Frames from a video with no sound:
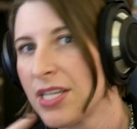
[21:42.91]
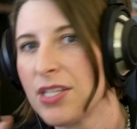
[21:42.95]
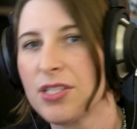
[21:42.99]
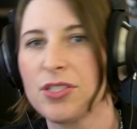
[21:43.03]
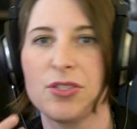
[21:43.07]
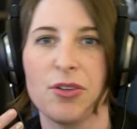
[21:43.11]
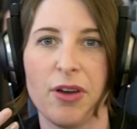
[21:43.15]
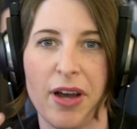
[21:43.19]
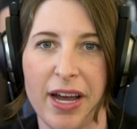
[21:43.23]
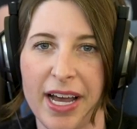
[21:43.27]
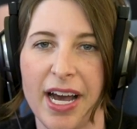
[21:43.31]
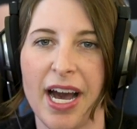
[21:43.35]

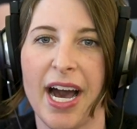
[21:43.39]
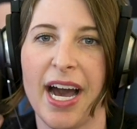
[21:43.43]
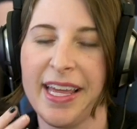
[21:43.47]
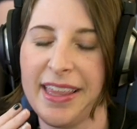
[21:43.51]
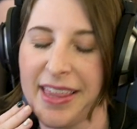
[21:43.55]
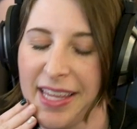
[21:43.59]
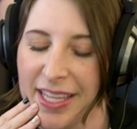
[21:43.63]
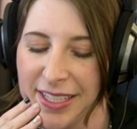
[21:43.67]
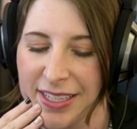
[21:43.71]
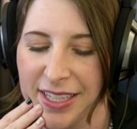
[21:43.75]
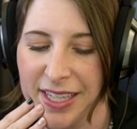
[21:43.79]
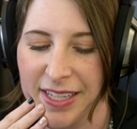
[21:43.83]
So I
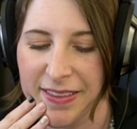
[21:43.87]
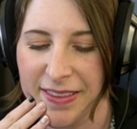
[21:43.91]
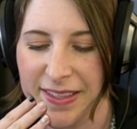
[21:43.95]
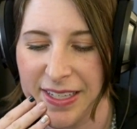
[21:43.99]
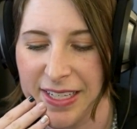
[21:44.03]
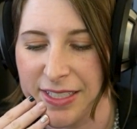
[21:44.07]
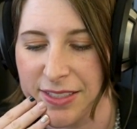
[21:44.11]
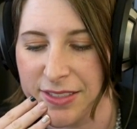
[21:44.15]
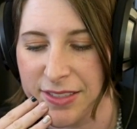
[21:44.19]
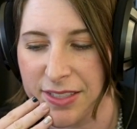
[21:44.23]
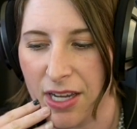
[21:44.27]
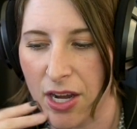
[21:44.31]
think that
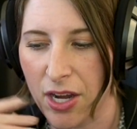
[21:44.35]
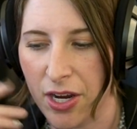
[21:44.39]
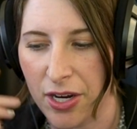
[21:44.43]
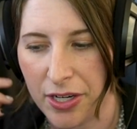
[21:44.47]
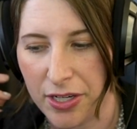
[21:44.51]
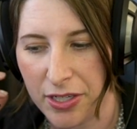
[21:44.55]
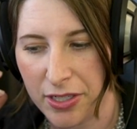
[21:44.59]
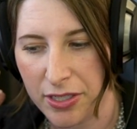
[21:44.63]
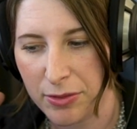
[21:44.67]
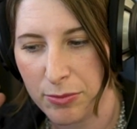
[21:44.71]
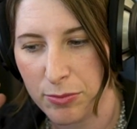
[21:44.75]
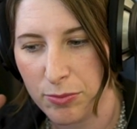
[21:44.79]
these
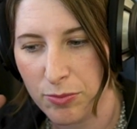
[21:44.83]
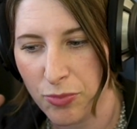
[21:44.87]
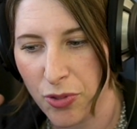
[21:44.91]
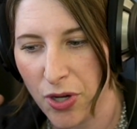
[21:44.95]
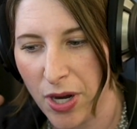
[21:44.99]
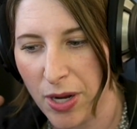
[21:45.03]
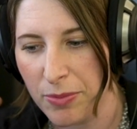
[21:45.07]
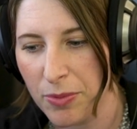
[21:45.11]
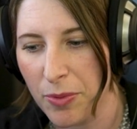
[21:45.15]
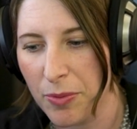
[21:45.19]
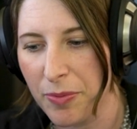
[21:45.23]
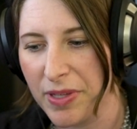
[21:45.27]
are
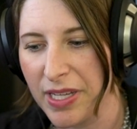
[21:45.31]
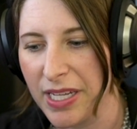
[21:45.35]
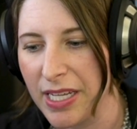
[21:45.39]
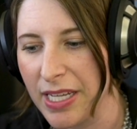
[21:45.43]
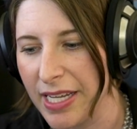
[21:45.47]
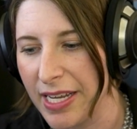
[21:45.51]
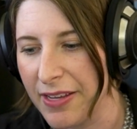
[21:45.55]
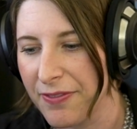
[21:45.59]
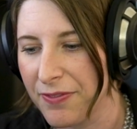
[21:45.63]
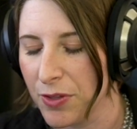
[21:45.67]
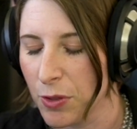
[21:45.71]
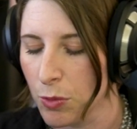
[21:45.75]

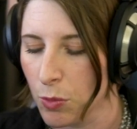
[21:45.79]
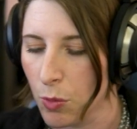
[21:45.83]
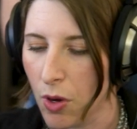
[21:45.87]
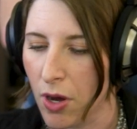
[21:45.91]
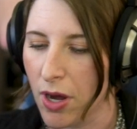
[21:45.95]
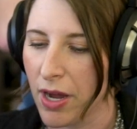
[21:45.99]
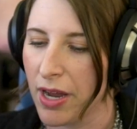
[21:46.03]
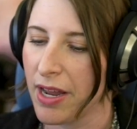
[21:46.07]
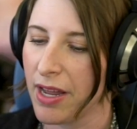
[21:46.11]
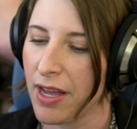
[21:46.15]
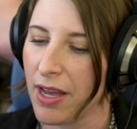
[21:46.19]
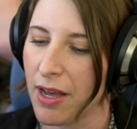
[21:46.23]
probably, if you
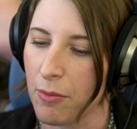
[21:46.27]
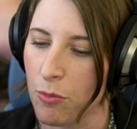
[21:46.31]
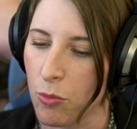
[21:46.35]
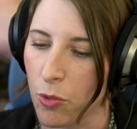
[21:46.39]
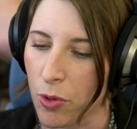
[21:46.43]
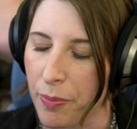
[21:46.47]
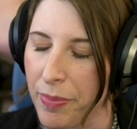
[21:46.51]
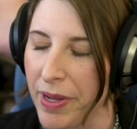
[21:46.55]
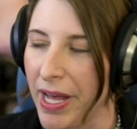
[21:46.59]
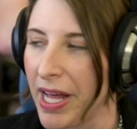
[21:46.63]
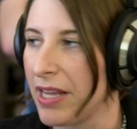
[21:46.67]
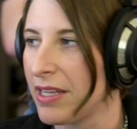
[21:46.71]
want a
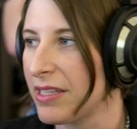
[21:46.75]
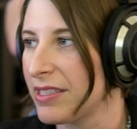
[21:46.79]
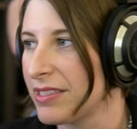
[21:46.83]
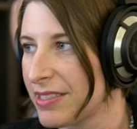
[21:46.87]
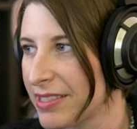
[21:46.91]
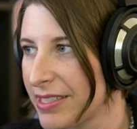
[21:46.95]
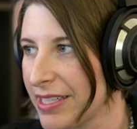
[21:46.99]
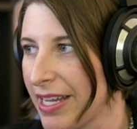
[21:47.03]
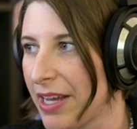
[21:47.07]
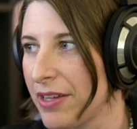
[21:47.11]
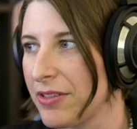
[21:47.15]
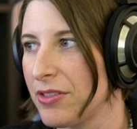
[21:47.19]
more
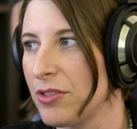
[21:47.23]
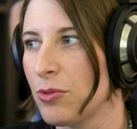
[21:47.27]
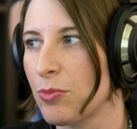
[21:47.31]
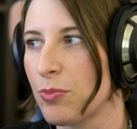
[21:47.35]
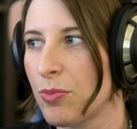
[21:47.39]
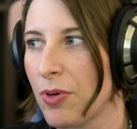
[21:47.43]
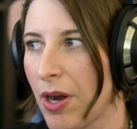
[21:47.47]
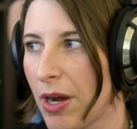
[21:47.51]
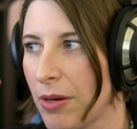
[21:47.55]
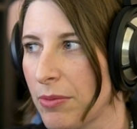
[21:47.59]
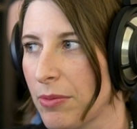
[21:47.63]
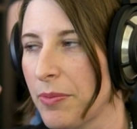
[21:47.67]
balanced sound, you'd
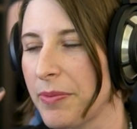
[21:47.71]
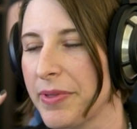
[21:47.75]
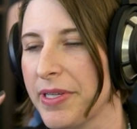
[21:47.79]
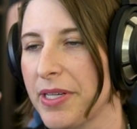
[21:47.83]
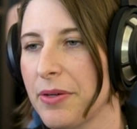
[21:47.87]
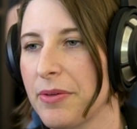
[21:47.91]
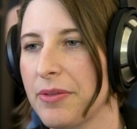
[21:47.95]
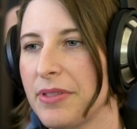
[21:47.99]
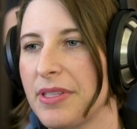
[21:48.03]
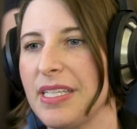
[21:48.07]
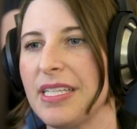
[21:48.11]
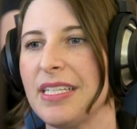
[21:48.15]
probably
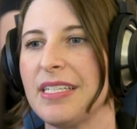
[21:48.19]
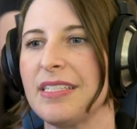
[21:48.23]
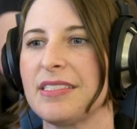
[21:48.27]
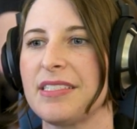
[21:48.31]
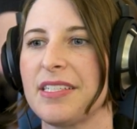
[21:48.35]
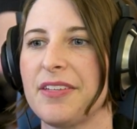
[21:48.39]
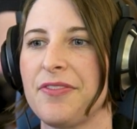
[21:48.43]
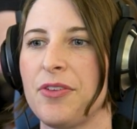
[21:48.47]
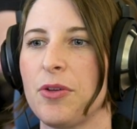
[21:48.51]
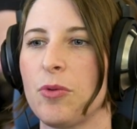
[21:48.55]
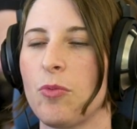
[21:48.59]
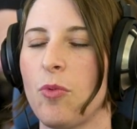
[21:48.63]
go with these.
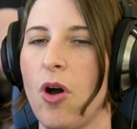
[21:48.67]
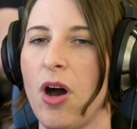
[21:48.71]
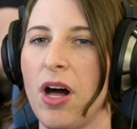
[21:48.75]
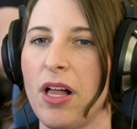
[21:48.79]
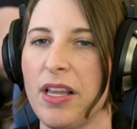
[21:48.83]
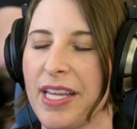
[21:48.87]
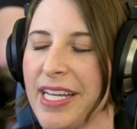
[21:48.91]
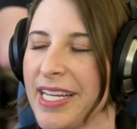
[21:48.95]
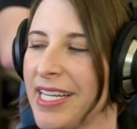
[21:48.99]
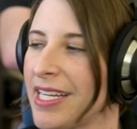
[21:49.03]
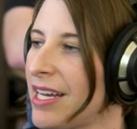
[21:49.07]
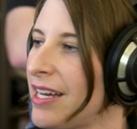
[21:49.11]
If you
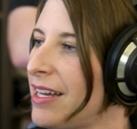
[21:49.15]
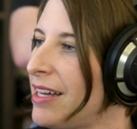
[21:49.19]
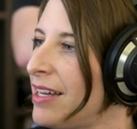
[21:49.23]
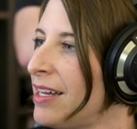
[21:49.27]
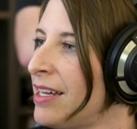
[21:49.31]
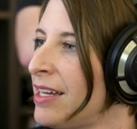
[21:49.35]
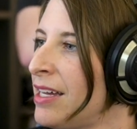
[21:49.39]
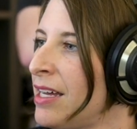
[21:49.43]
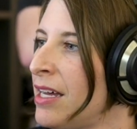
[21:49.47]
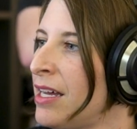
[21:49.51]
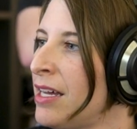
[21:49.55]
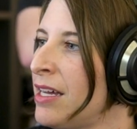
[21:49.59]
want like a
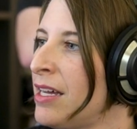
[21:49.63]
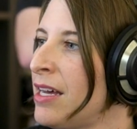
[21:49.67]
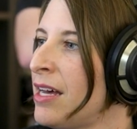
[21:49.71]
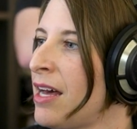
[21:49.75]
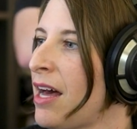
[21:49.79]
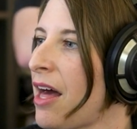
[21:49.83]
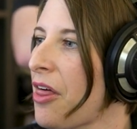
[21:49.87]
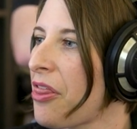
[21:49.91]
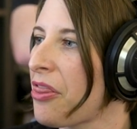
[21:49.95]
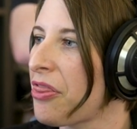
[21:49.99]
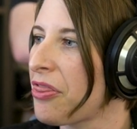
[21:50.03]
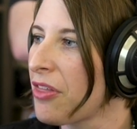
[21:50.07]

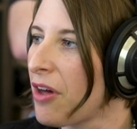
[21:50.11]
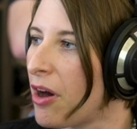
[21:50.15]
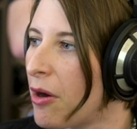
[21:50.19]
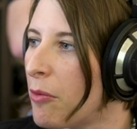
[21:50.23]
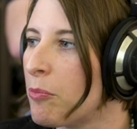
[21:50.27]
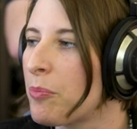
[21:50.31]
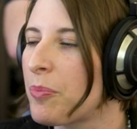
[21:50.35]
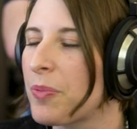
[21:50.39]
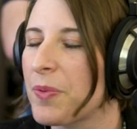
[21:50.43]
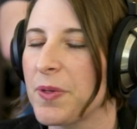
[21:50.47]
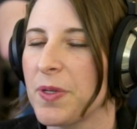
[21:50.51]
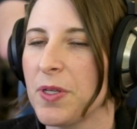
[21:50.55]

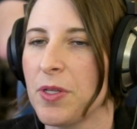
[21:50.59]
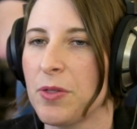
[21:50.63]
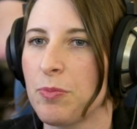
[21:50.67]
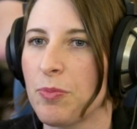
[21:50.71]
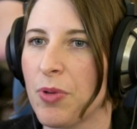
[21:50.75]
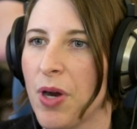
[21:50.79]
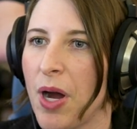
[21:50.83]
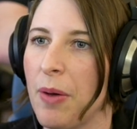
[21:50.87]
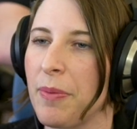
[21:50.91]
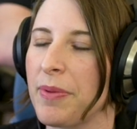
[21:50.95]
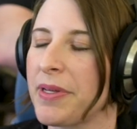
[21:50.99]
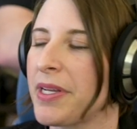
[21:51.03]
thump, you'd
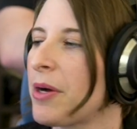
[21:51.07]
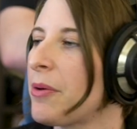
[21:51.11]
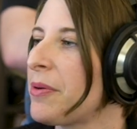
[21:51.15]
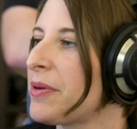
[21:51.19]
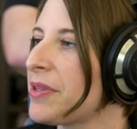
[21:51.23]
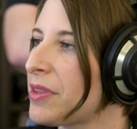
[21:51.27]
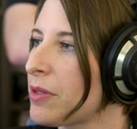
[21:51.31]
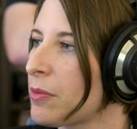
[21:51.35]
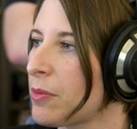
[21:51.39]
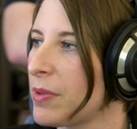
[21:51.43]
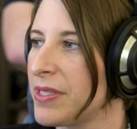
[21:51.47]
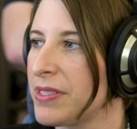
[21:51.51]
probably go
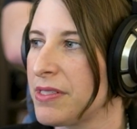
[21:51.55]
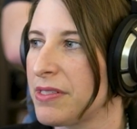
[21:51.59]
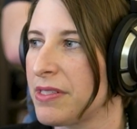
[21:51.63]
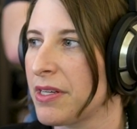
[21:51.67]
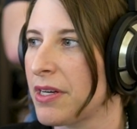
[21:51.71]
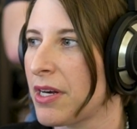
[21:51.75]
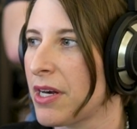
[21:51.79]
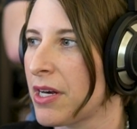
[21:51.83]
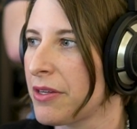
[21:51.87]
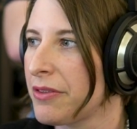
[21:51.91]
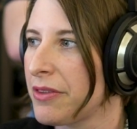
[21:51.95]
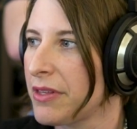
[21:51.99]
with the ones
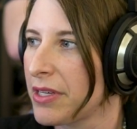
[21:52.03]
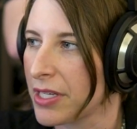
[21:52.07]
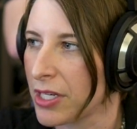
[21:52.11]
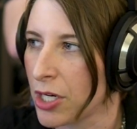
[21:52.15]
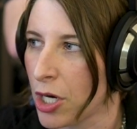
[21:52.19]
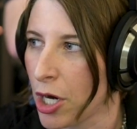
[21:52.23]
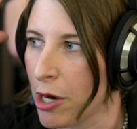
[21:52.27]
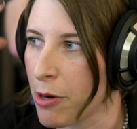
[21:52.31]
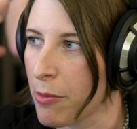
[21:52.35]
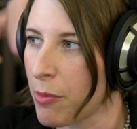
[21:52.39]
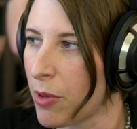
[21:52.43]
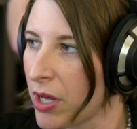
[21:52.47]
that are the
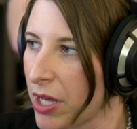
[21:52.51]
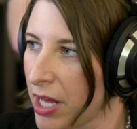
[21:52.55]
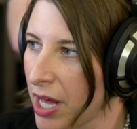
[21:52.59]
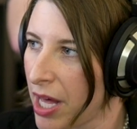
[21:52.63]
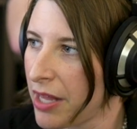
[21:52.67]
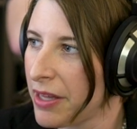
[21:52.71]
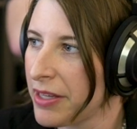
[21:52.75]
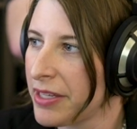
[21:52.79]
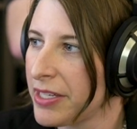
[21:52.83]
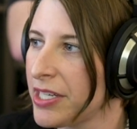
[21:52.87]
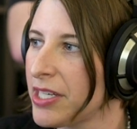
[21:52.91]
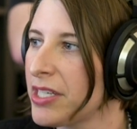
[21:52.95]
caramel
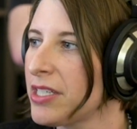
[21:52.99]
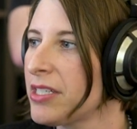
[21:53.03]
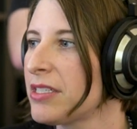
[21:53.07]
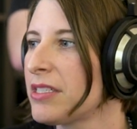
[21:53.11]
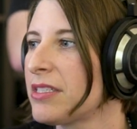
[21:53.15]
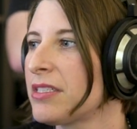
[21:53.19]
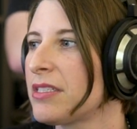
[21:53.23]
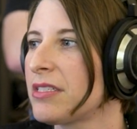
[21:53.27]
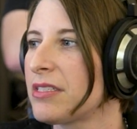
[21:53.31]
color.